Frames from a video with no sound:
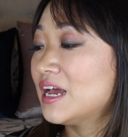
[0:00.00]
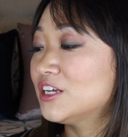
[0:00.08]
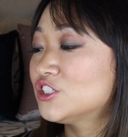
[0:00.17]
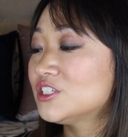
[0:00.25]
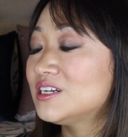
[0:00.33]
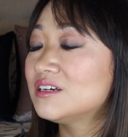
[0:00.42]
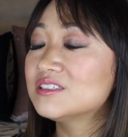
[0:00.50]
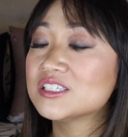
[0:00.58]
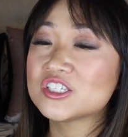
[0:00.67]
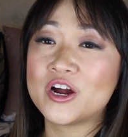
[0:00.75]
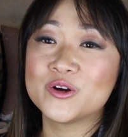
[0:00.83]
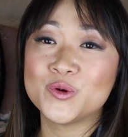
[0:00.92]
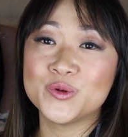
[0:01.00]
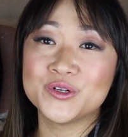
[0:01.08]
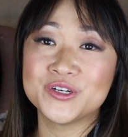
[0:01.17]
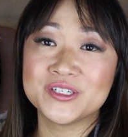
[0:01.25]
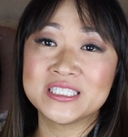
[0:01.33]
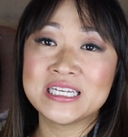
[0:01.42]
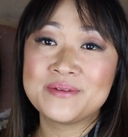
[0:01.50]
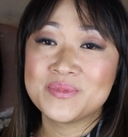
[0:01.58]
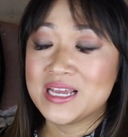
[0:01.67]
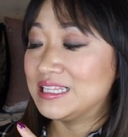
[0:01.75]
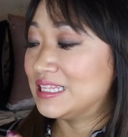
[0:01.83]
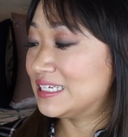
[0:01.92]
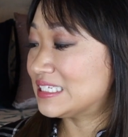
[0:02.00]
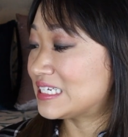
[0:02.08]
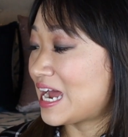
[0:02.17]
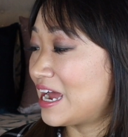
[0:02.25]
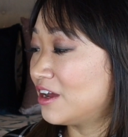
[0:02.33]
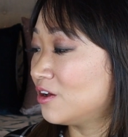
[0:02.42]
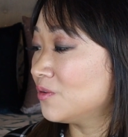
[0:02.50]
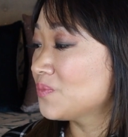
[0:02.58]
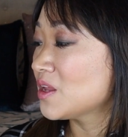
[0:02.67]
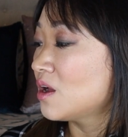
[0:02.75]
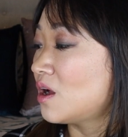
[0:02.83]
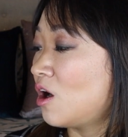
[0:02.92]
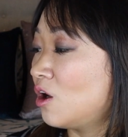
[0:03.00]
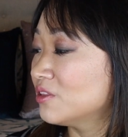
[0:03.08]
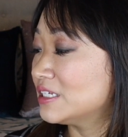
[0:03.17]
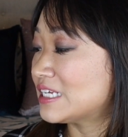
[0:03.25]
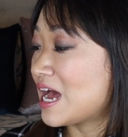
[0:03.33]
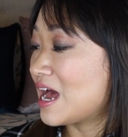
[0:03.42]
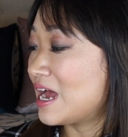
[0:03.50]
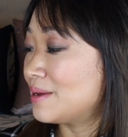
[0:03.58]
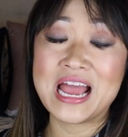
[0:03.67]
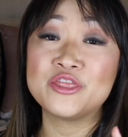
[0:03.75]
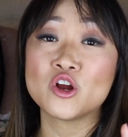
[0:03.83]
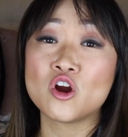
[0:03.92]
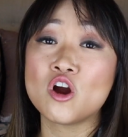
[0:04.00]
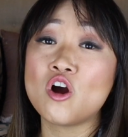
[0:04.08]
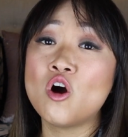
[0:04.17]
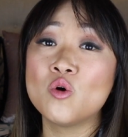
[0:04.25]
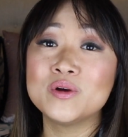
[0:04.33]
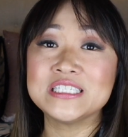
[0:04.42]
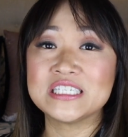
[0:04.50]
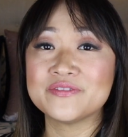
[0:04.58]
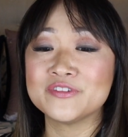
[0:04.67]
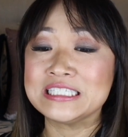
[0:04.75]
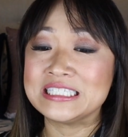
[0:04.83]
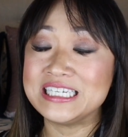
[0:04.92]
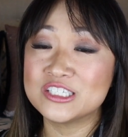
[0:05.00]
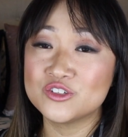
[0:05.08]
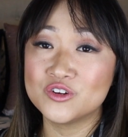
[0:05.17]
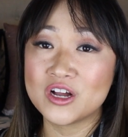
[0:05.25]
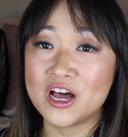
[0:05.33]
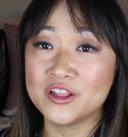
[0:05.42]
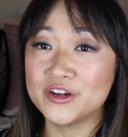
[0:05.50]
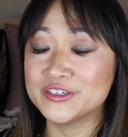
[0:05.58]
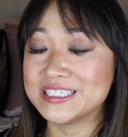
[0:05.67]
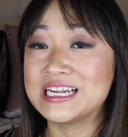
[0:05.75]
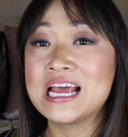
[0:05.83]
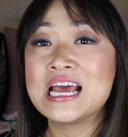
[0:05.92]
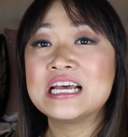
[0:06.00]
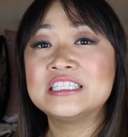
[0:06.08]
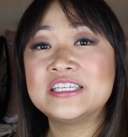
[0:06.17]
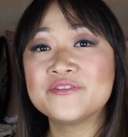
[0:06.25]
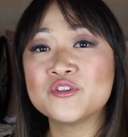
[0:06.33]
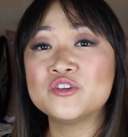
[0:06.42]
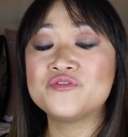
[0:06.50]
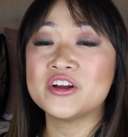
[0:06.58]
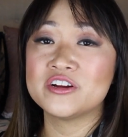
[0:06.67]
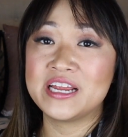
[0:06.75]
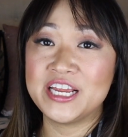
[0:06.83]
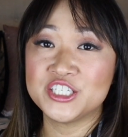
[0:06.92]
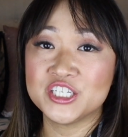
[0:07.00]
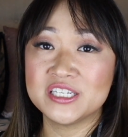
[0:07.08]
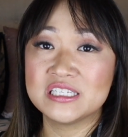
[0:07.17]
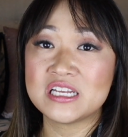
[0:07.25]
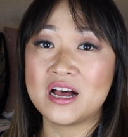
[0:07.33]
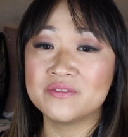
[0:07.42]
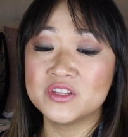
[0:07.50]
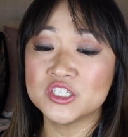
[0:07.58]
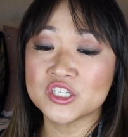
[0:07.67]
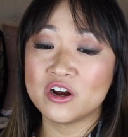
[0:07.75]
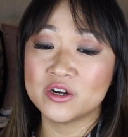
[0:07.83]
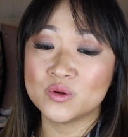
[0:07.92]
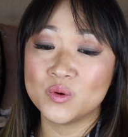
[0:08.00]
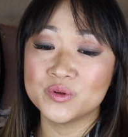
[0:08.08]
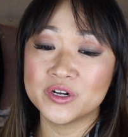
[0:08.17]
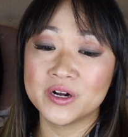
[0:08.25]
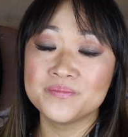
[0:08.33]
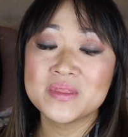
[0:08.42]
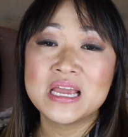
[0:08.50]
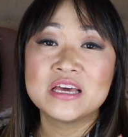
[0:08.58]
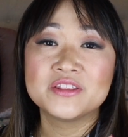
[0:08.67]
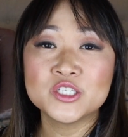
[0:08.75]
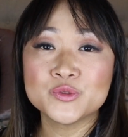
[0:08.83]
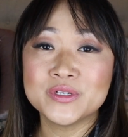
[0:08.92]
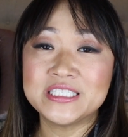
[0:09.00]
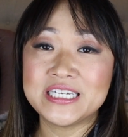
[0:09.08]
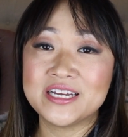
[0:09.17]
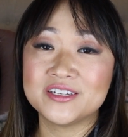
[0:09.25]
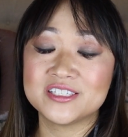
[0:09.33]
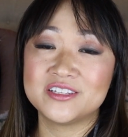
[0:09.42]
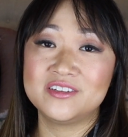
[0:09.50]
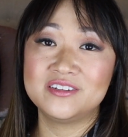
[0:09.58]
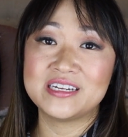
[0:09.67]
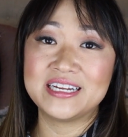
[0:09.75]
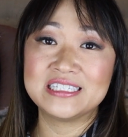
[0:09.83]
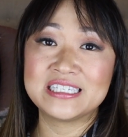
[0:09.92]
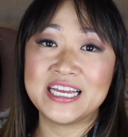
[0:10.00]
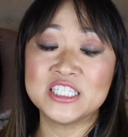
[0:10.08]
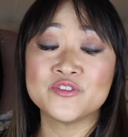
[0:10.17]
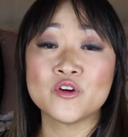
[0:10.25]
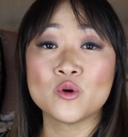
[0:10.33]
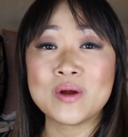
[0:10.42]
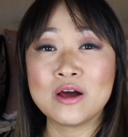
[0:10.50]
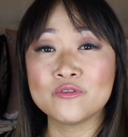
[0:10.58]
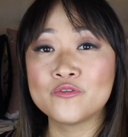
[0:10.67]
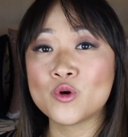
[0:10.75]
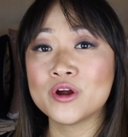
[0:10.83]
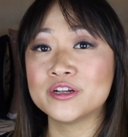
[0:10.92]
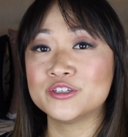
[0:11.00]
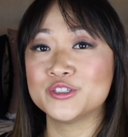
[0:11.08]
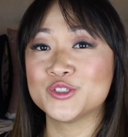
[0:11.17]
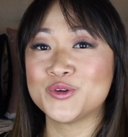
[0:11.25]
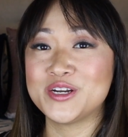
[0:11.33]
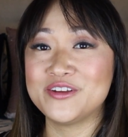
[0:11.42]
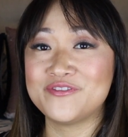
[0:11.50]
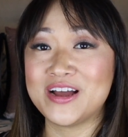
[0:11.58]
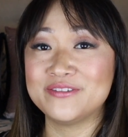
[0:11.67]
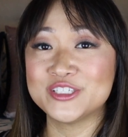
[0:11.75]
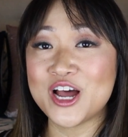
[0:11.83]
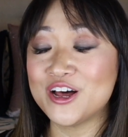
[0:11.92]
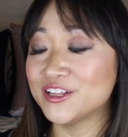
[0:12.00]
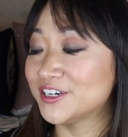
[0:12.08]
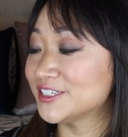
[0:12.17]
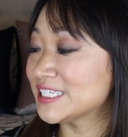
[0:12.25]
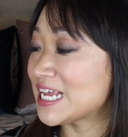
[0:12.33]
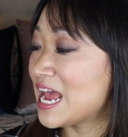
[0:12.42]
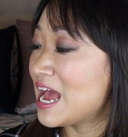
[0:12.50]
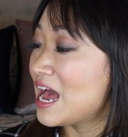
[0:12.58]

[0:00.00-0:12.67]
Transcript: And Chanel does card holders in this style all the time, and there are always different seasonal colors and different variations of this card holder. This retails in the United States for around $425.